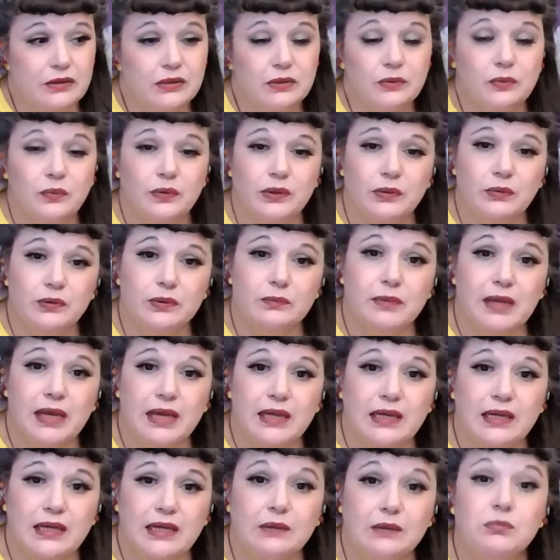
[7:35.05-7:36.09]
We were
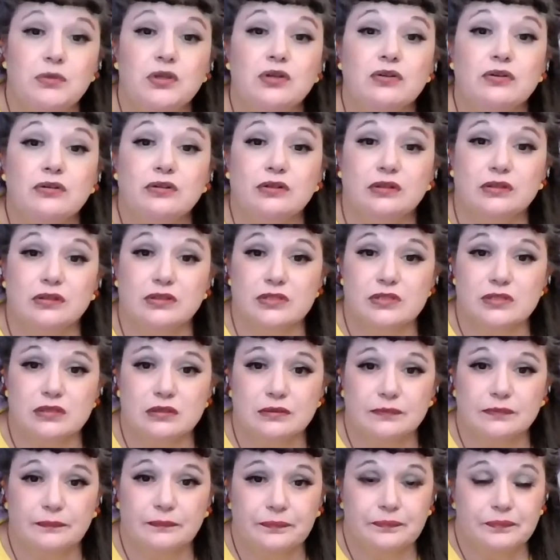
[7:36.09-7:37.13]
painting murals
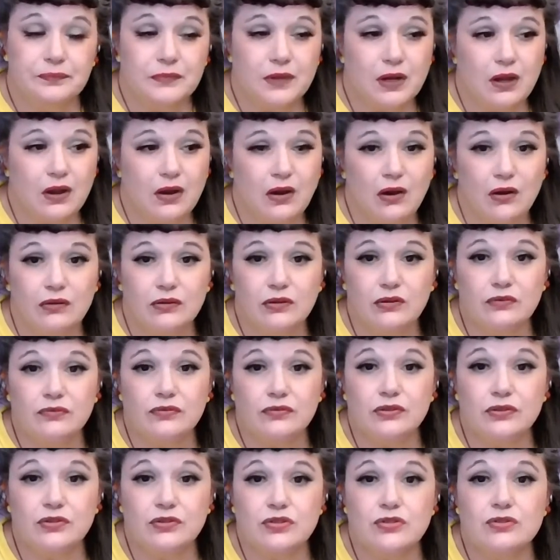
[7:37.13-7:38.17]
all over
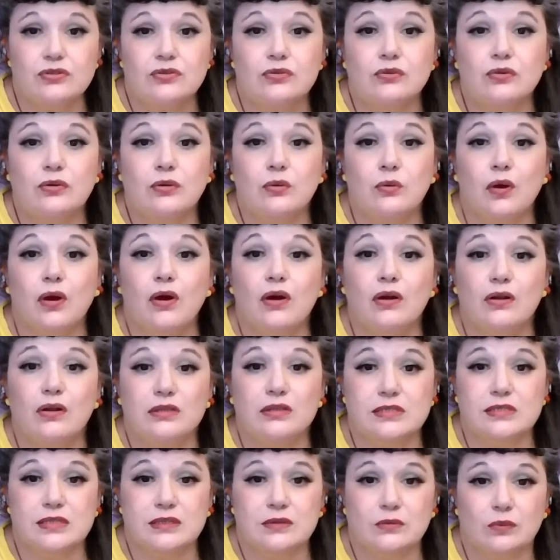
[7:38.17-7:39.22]
the school walls
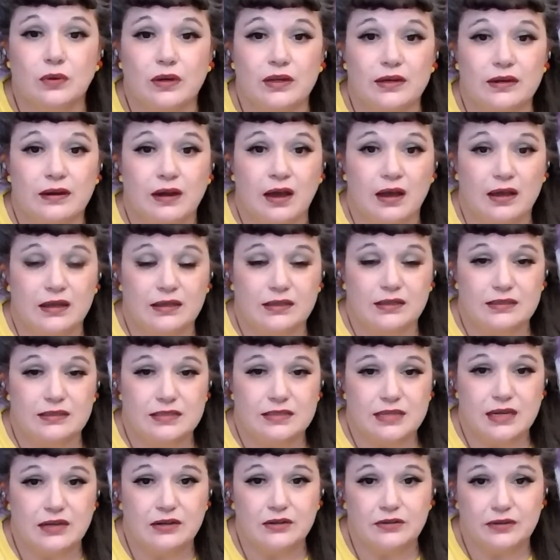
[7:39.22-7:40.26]
and whatnot,
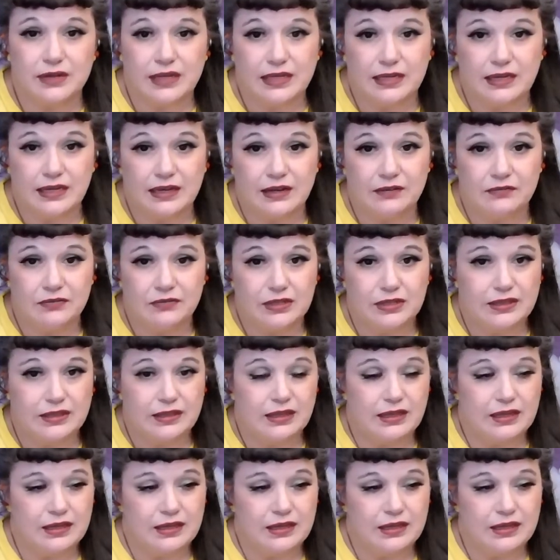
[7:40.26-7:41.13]
decorating everything.